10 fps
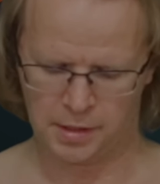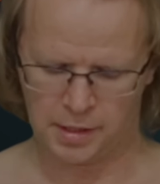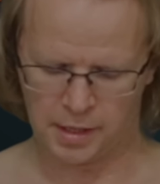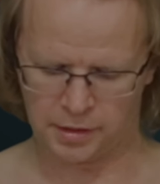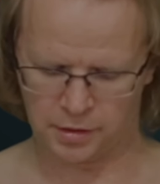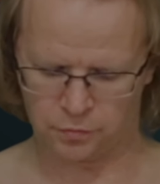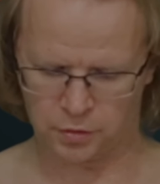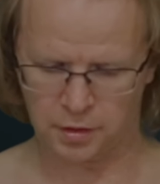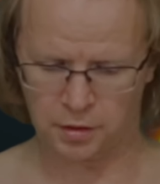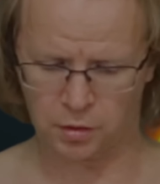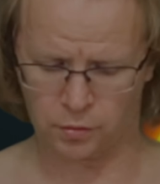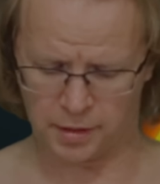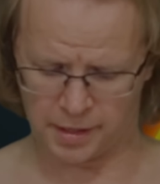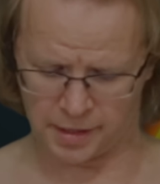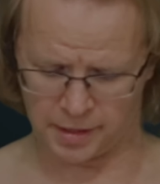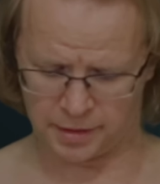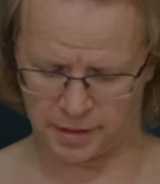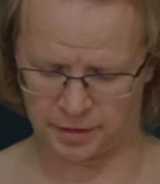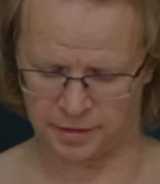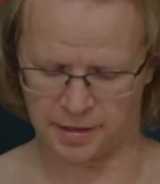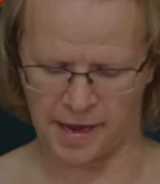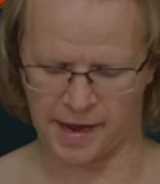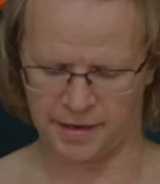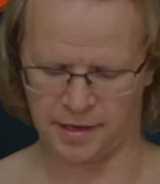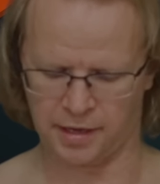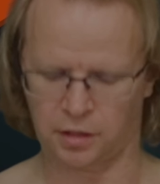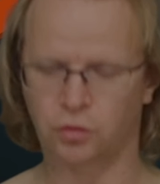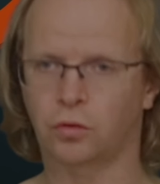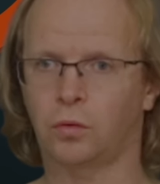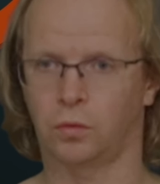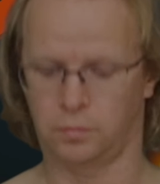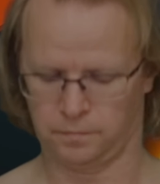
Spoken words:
And then we're going to go ahead and click Add a Control.